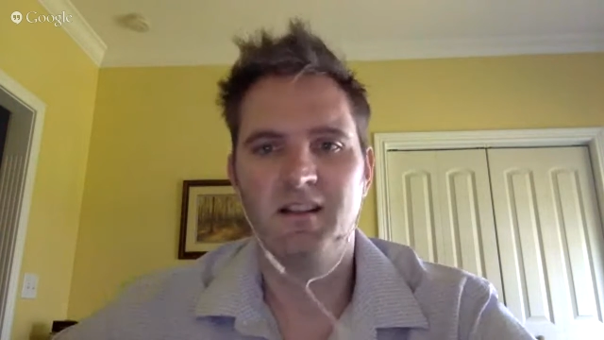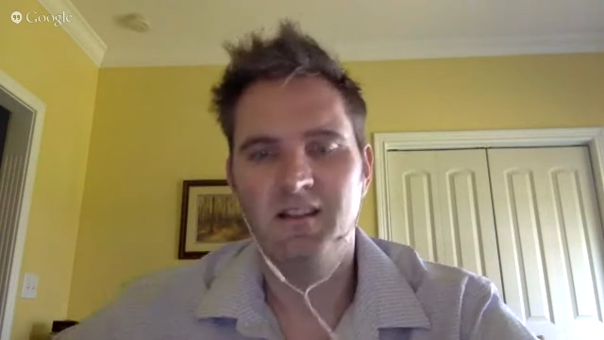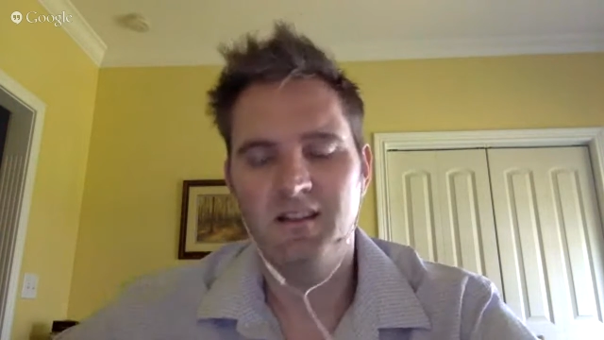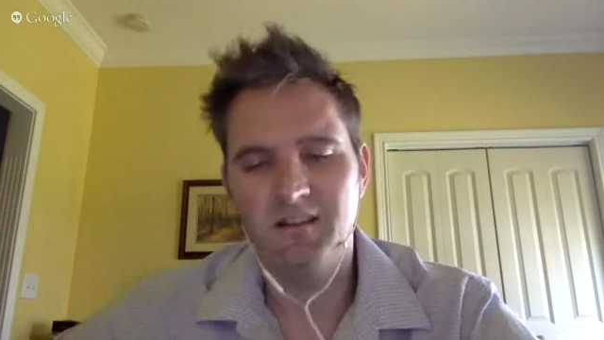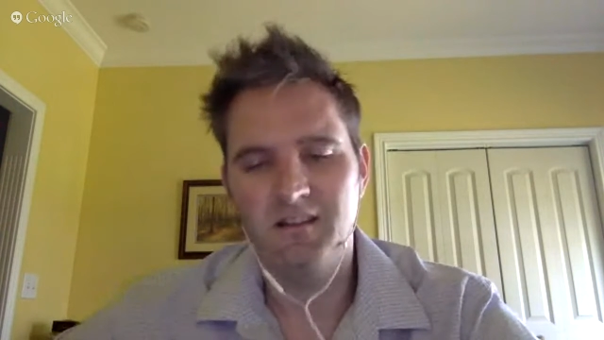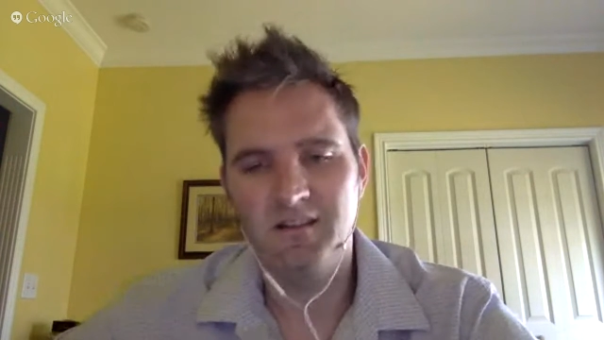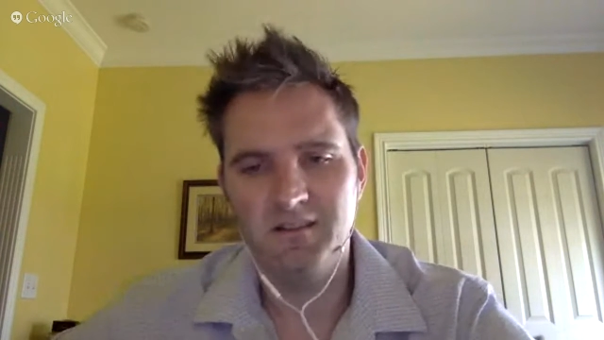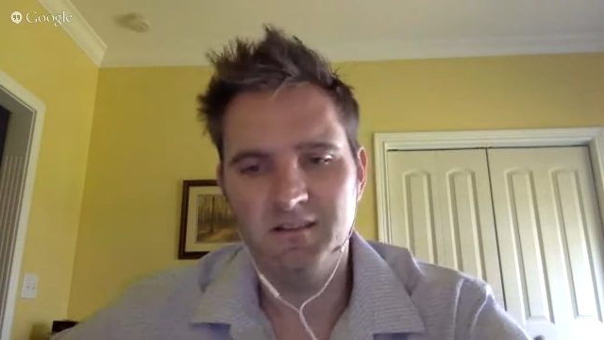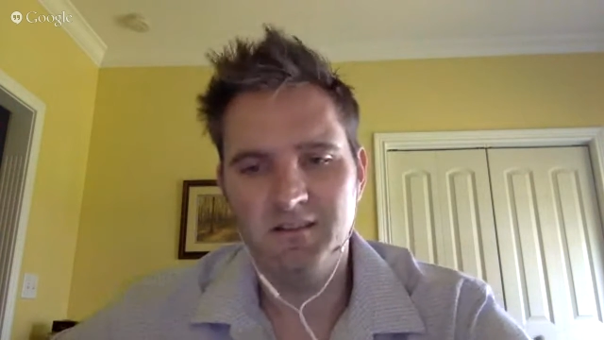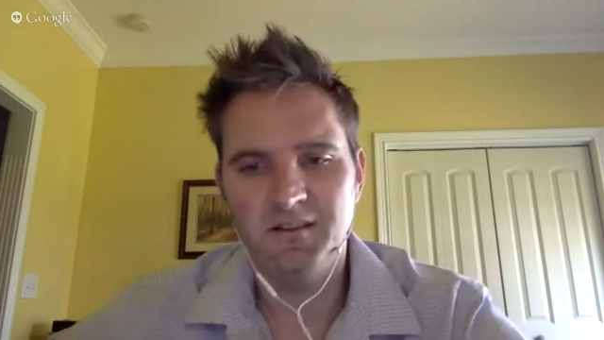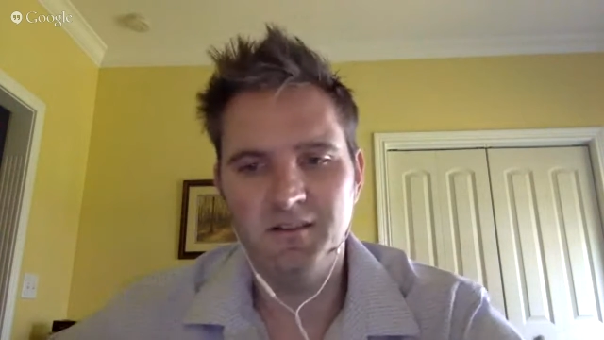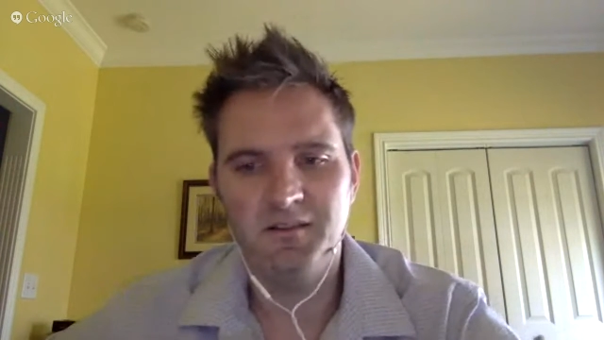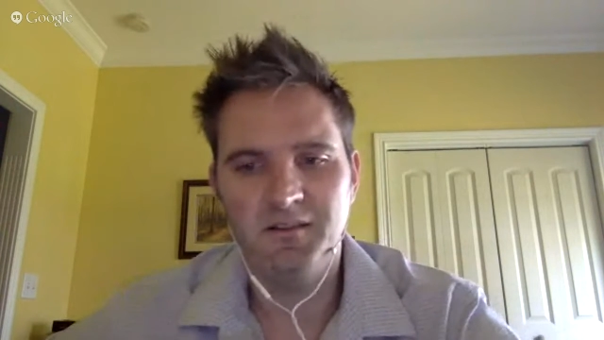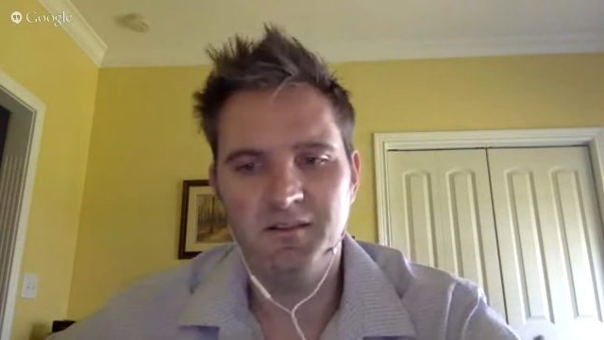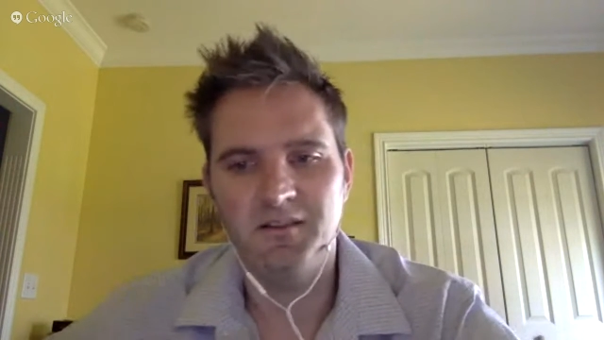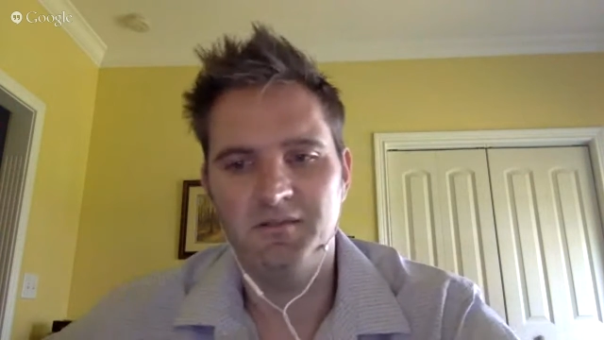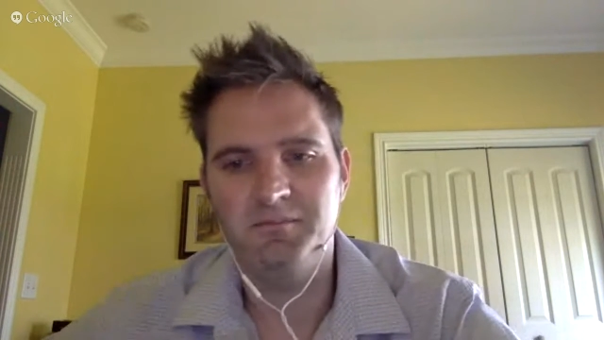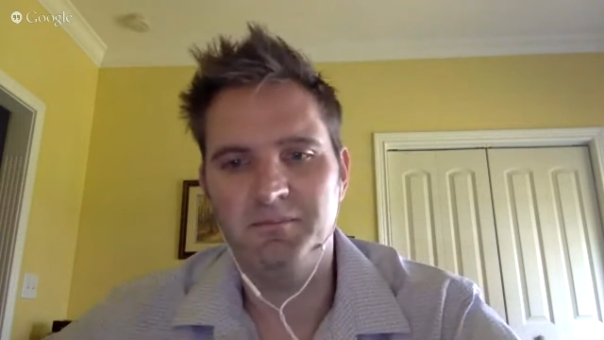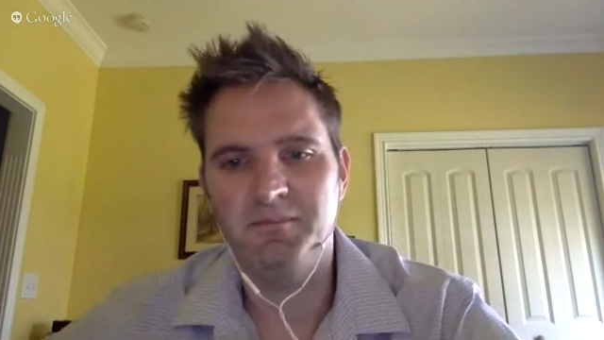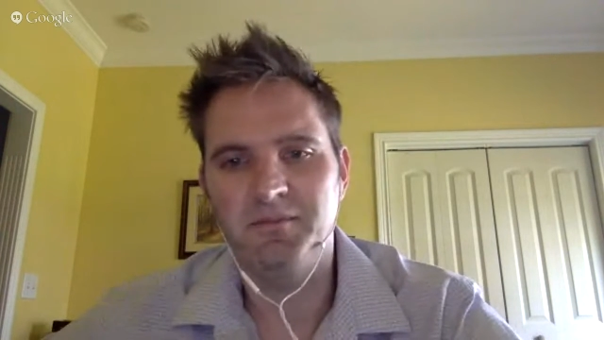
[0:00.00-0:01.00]
there is no
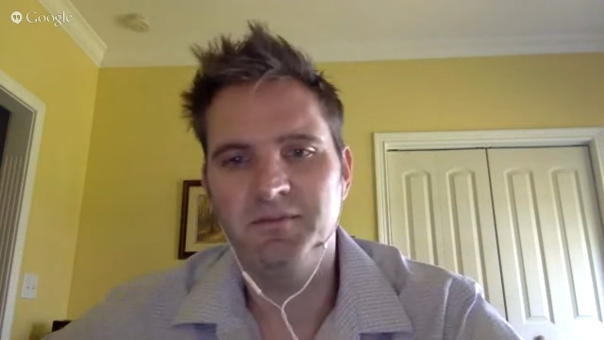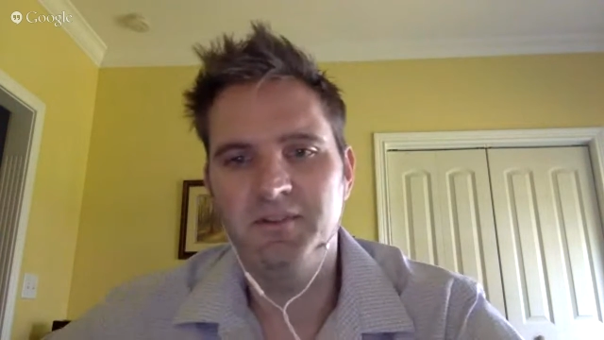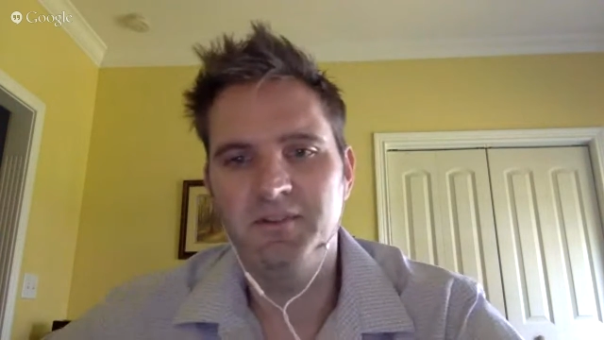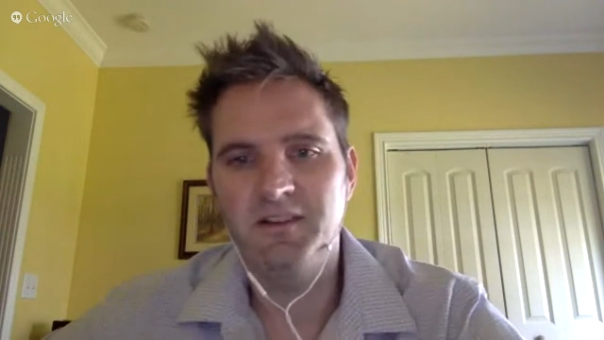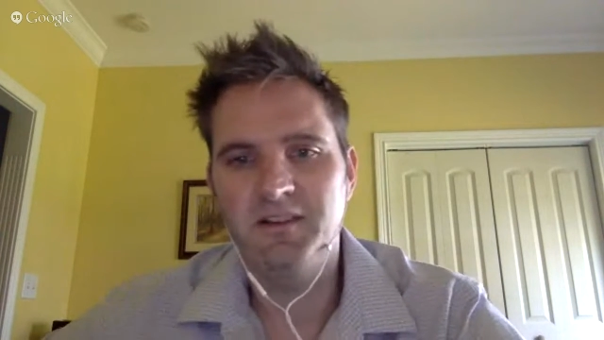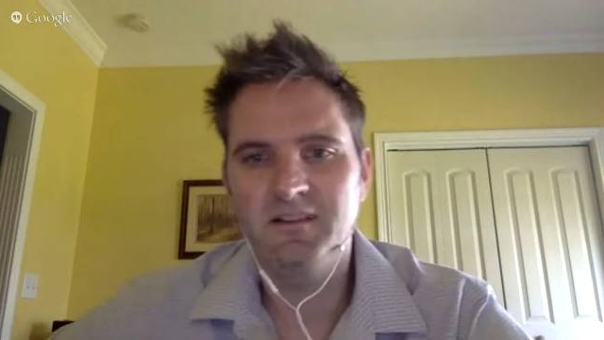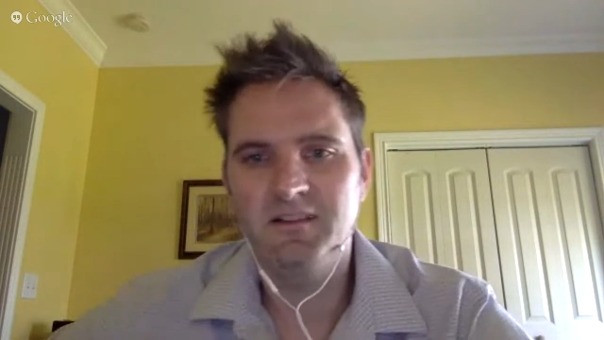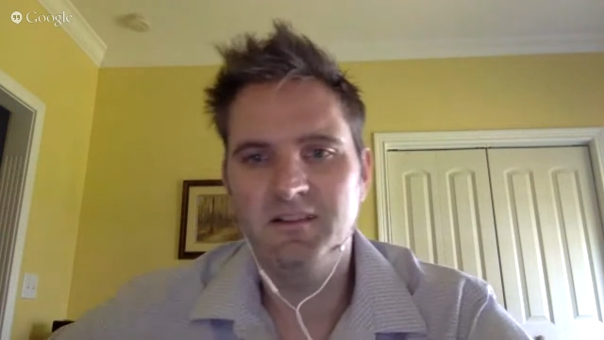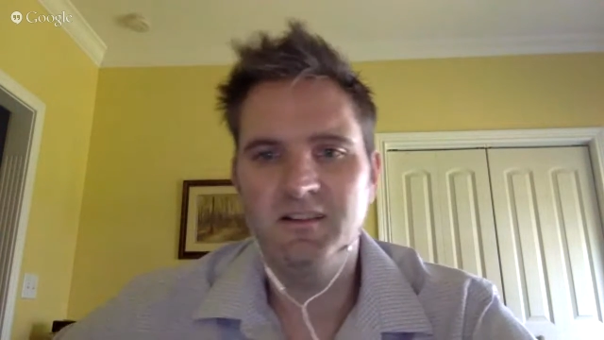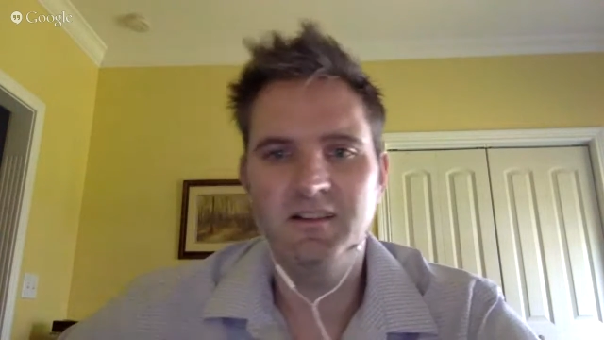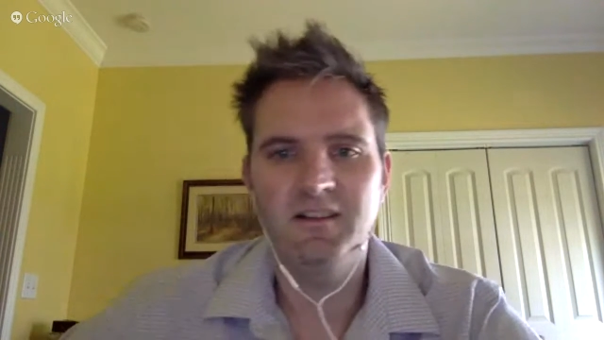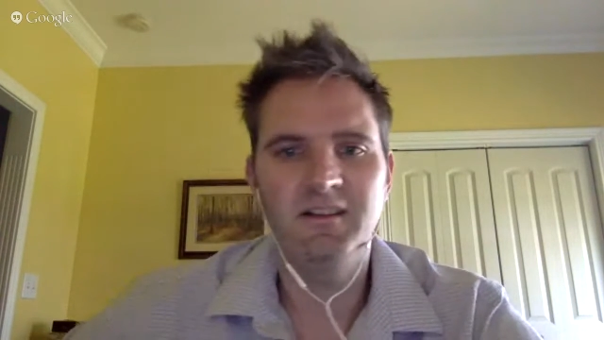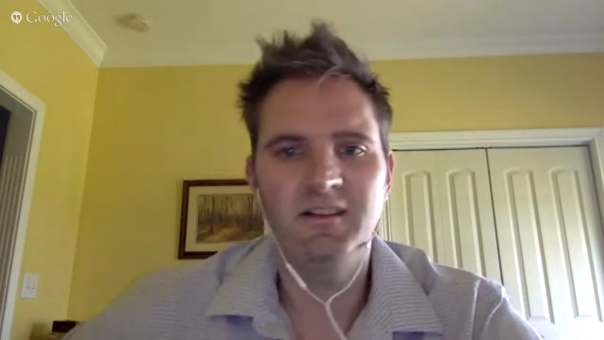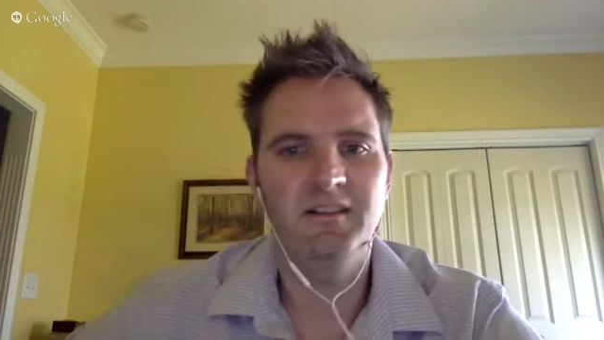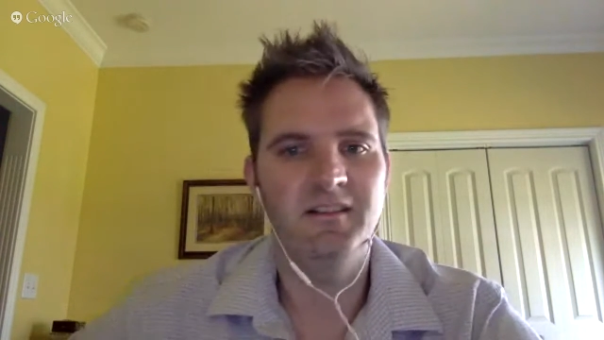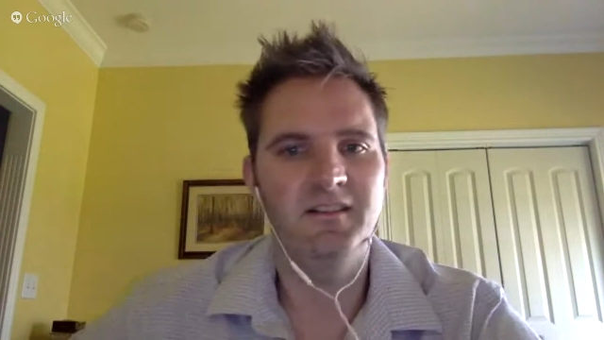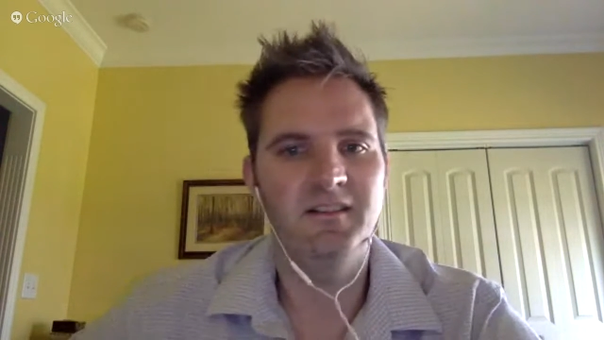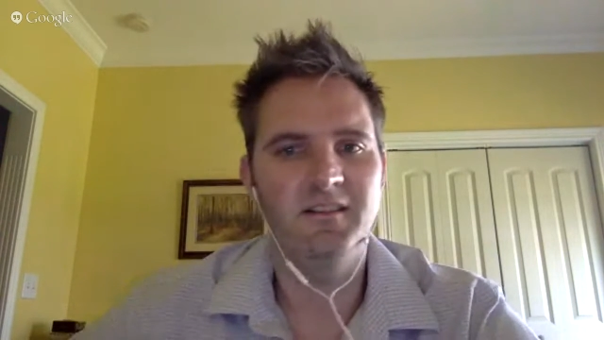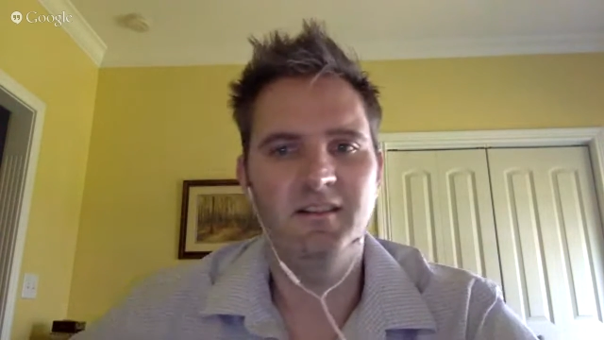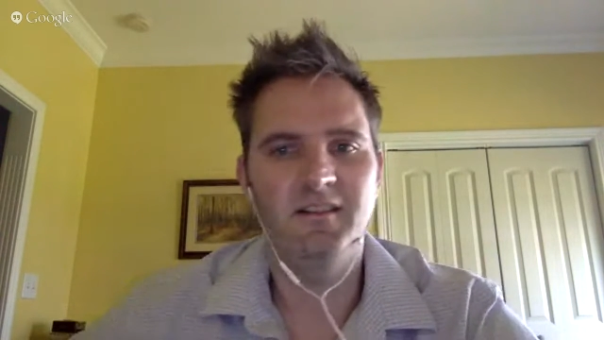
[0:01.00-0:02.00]

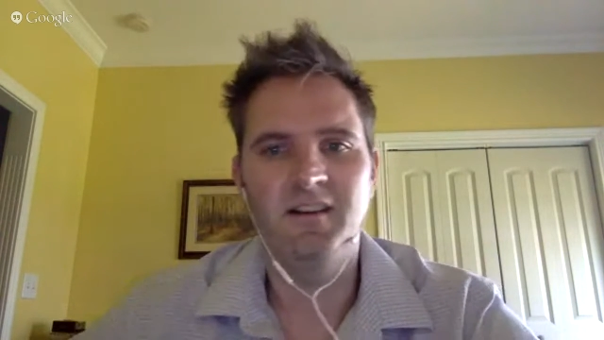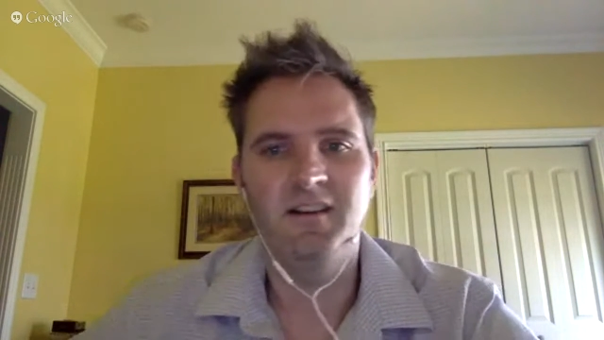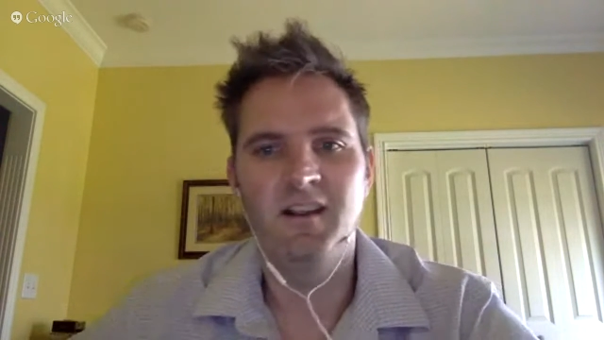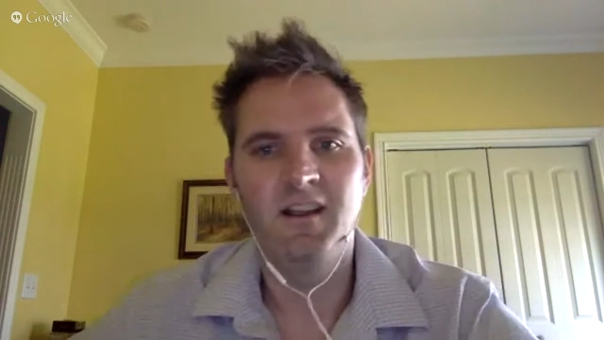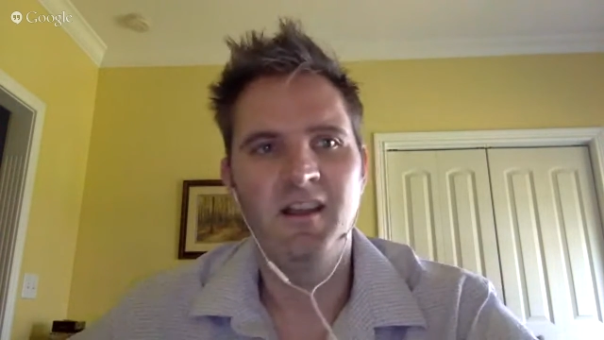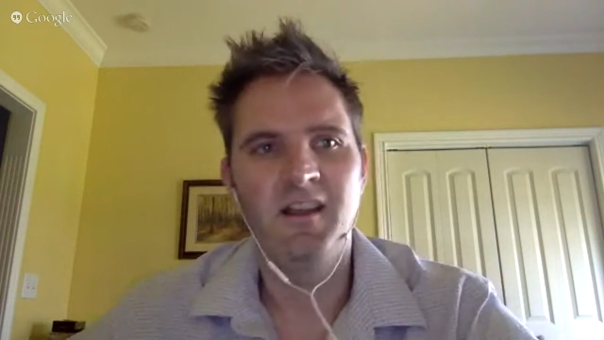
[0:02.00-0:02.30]
self-provisioning,